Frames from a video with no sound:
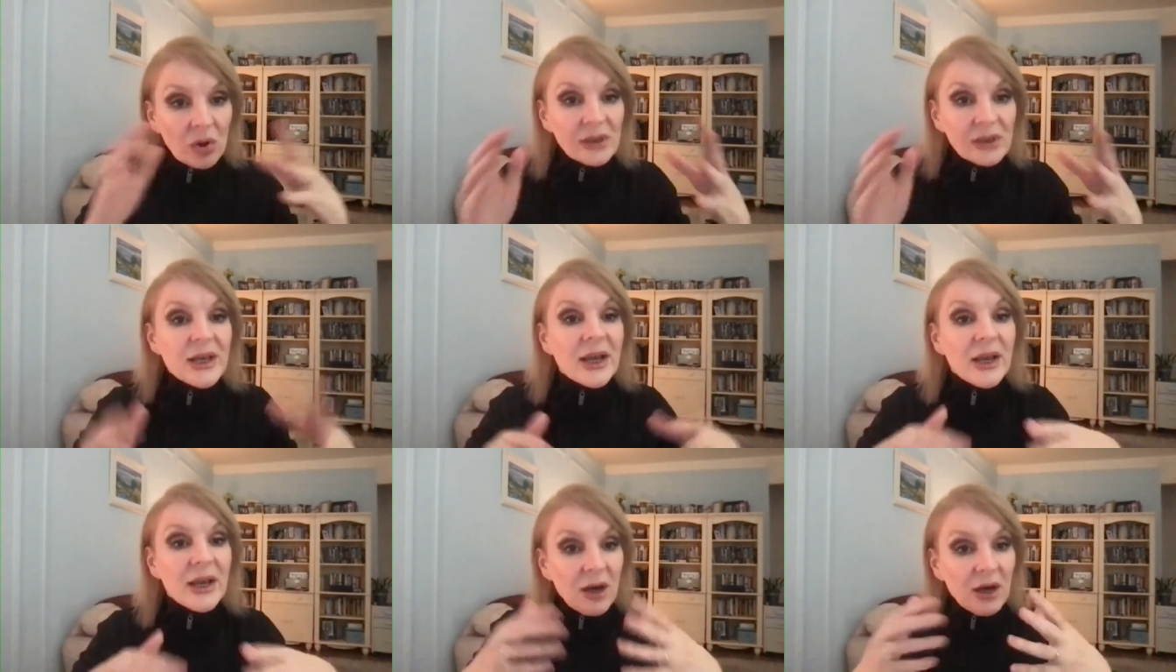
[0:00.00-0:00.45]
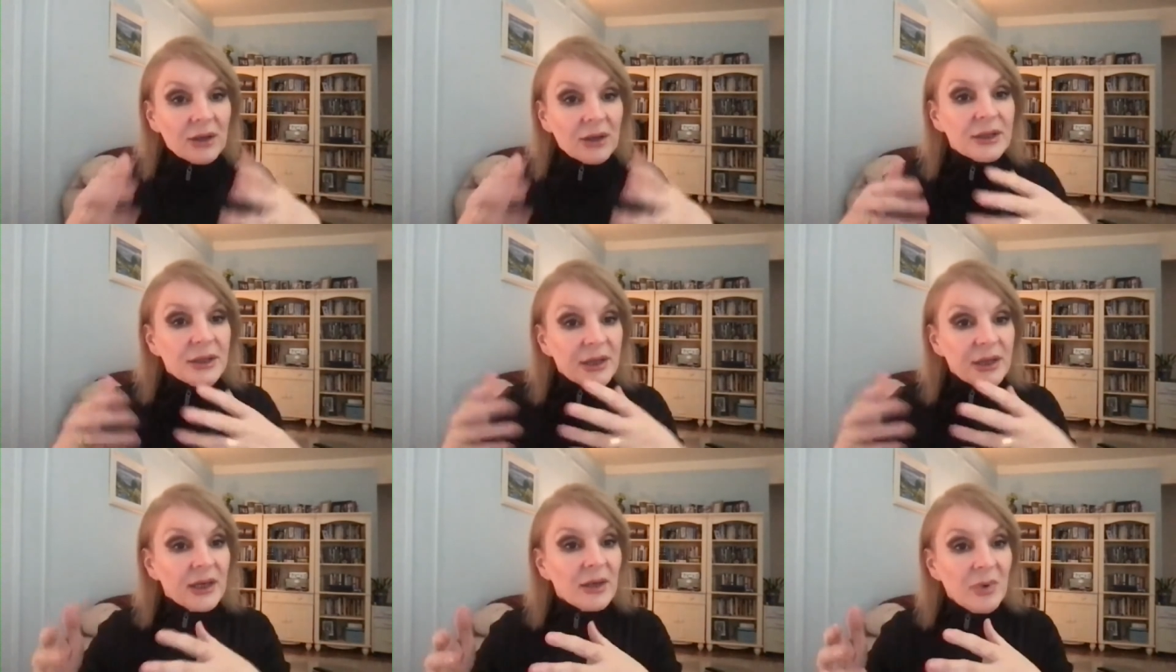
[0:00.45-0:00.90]
day on a
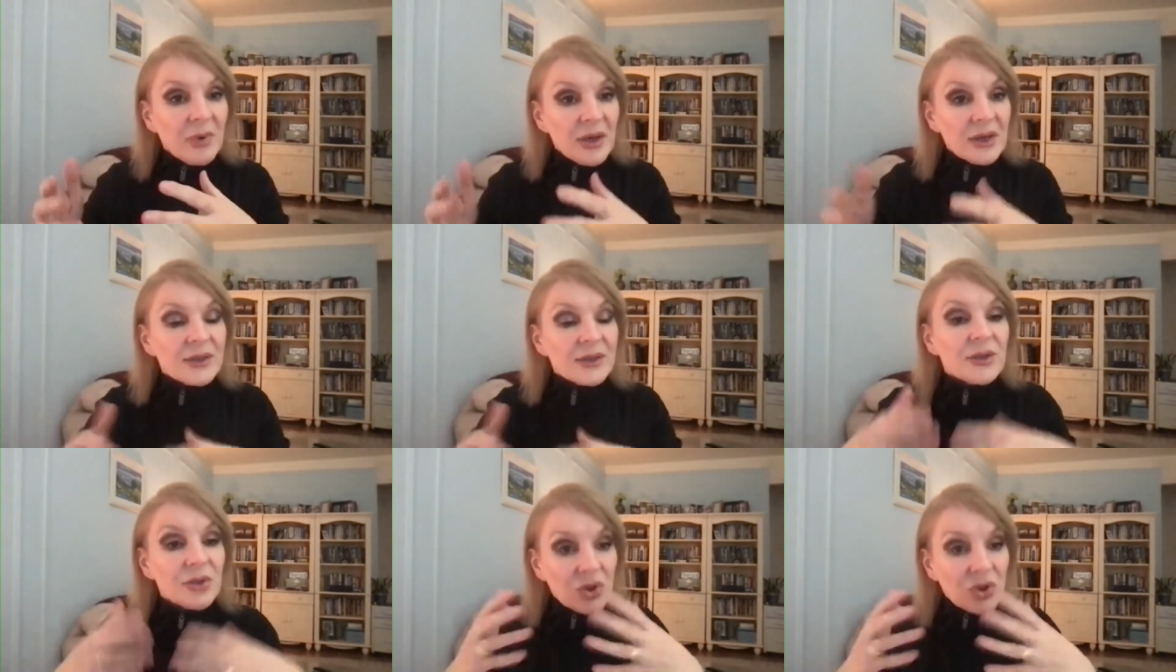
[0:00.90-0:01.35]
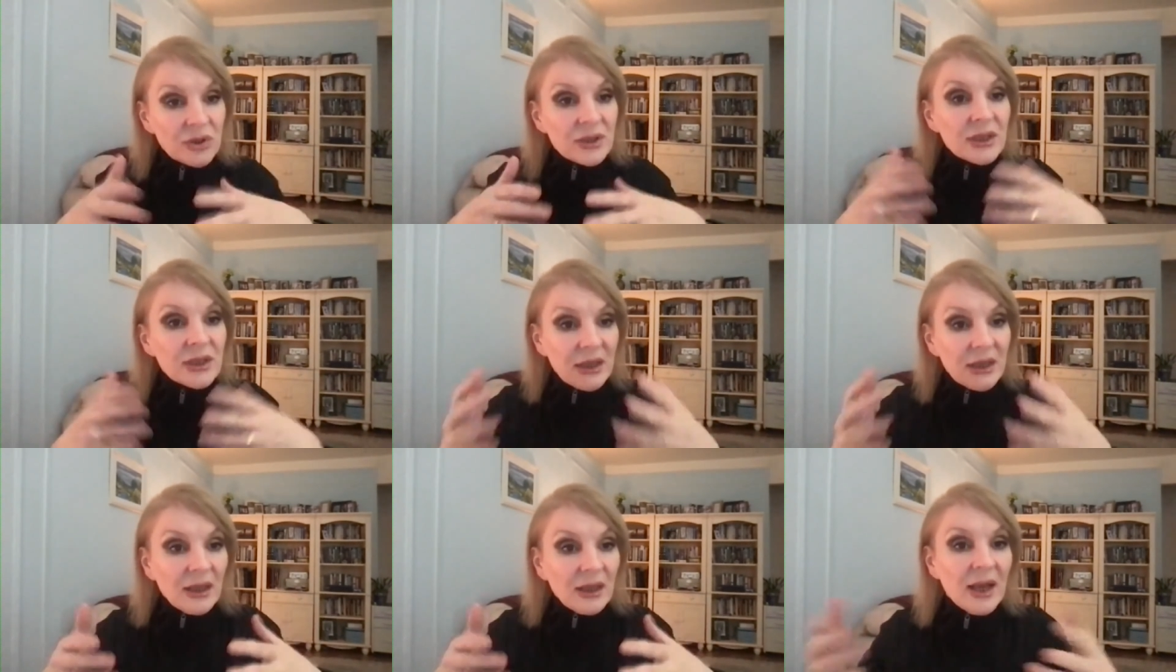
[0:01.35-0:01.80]
daily basis, just
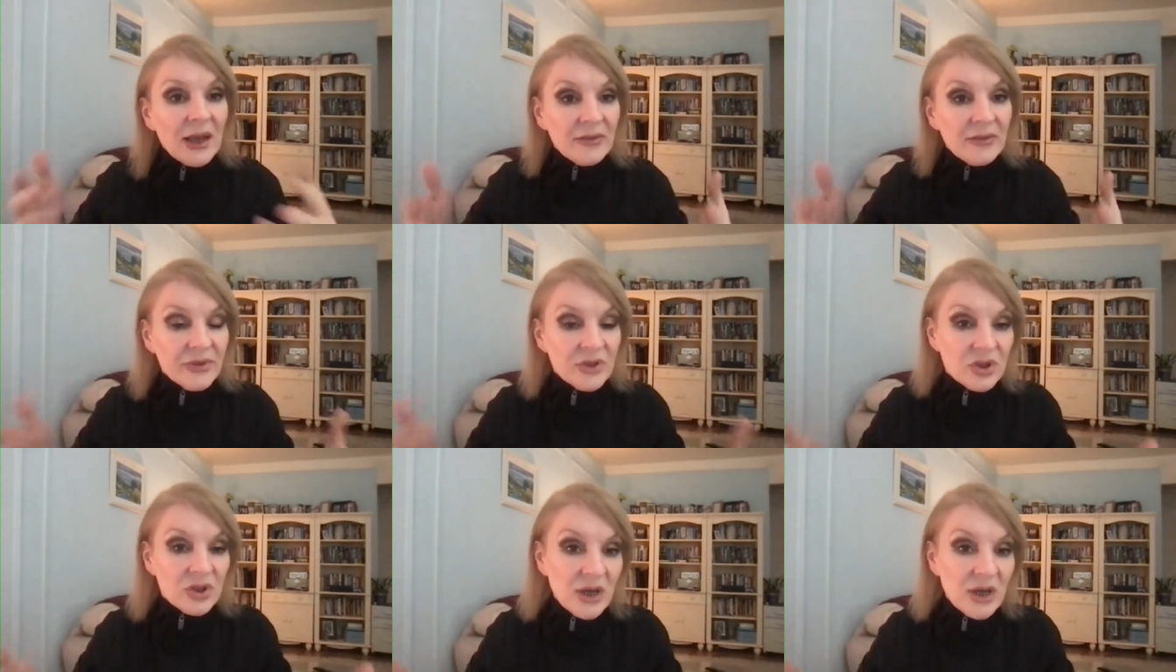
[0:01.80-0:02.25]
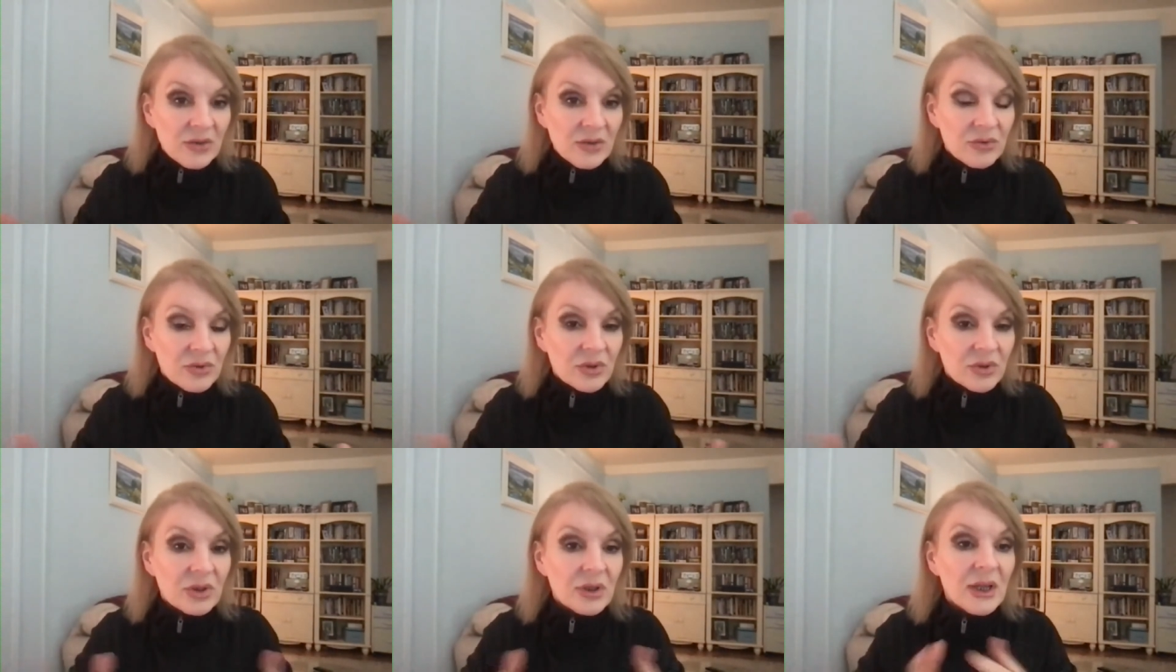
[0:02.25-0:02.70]
in life in
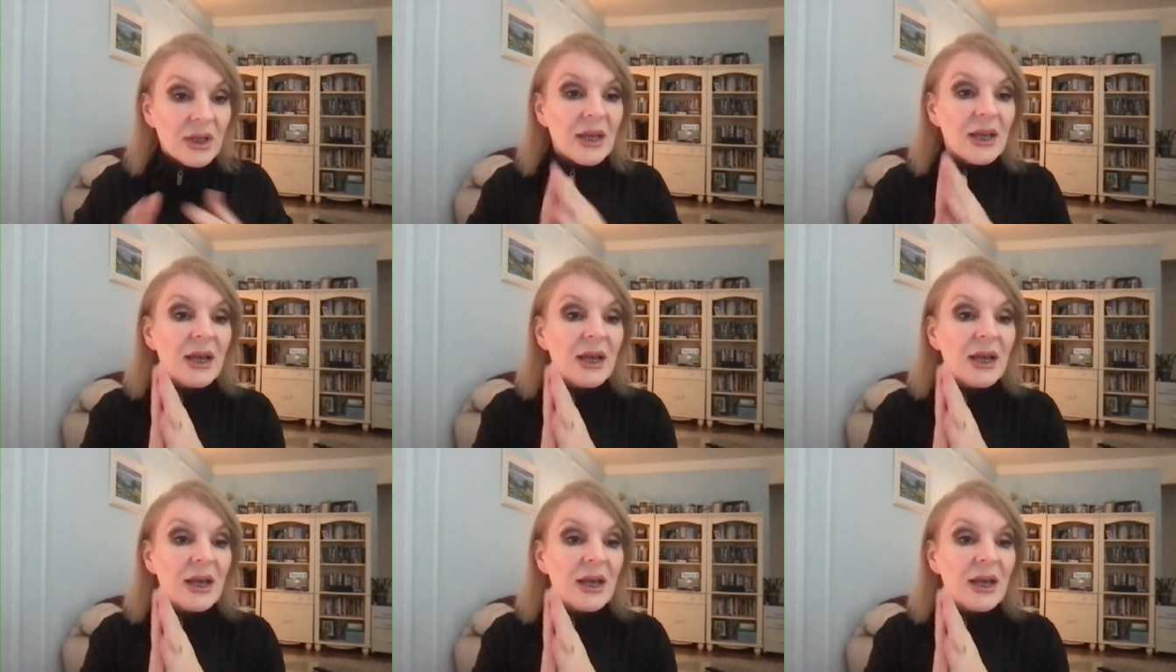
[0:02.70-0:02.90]
general.